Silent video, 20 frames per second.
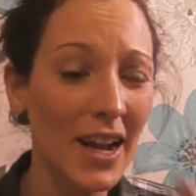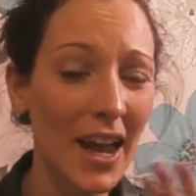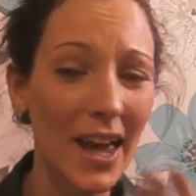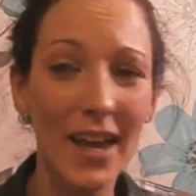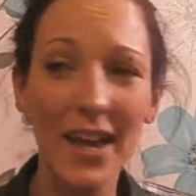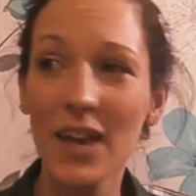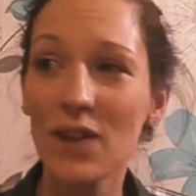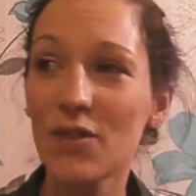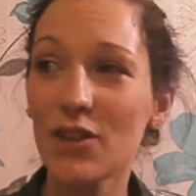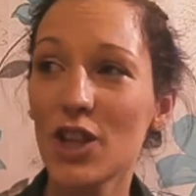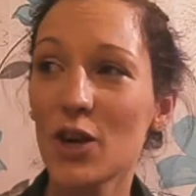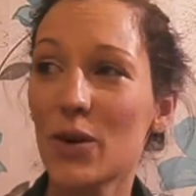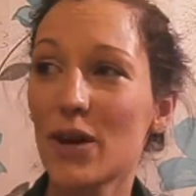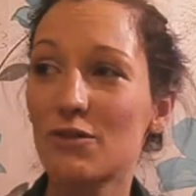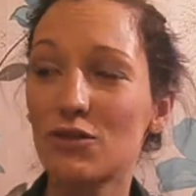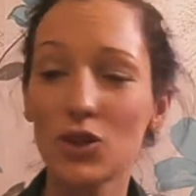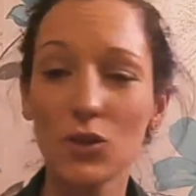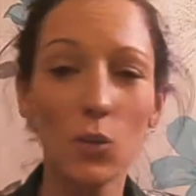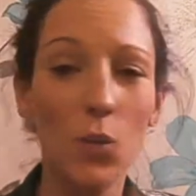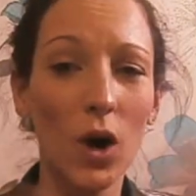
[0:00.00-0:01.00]
Like, even though I've
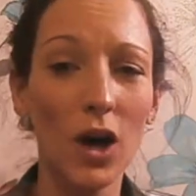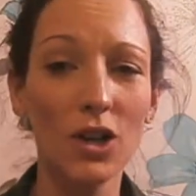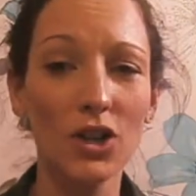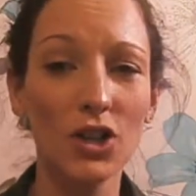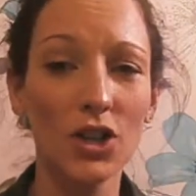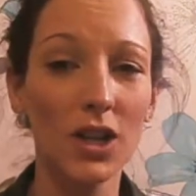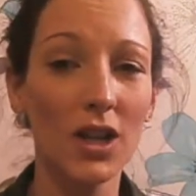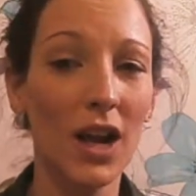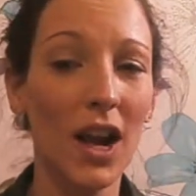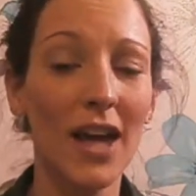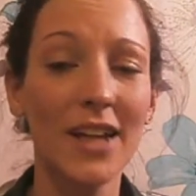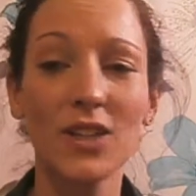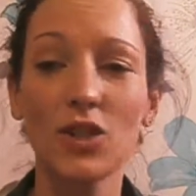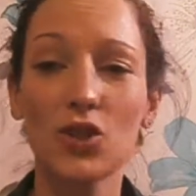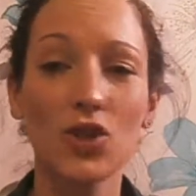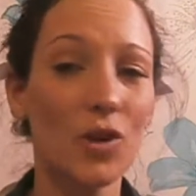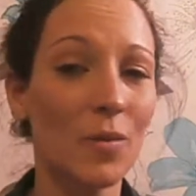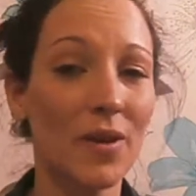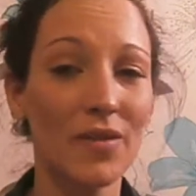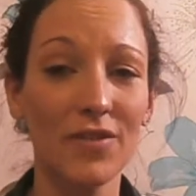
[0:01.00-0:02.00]
just washed and
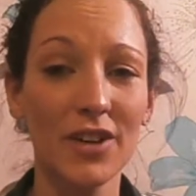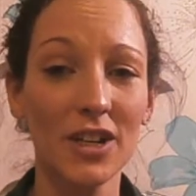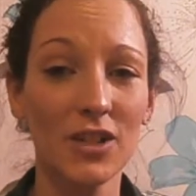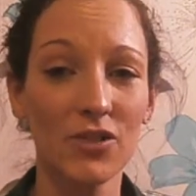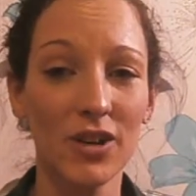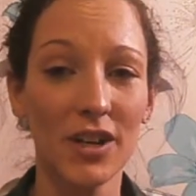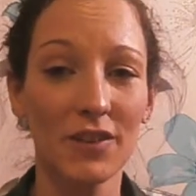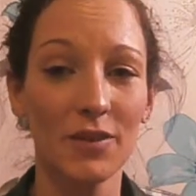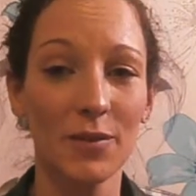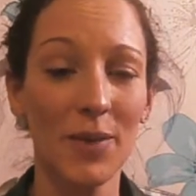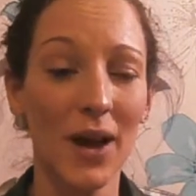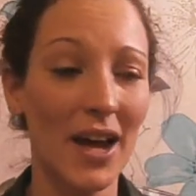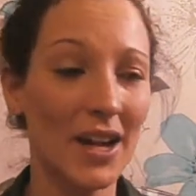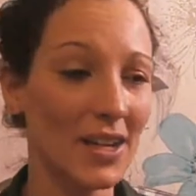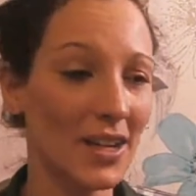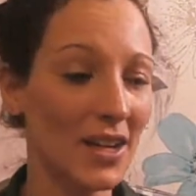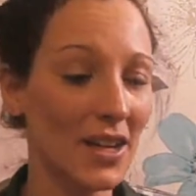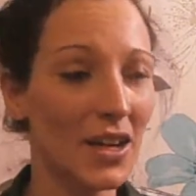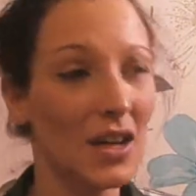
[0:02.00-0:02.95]
cleansed all my face ready for bed,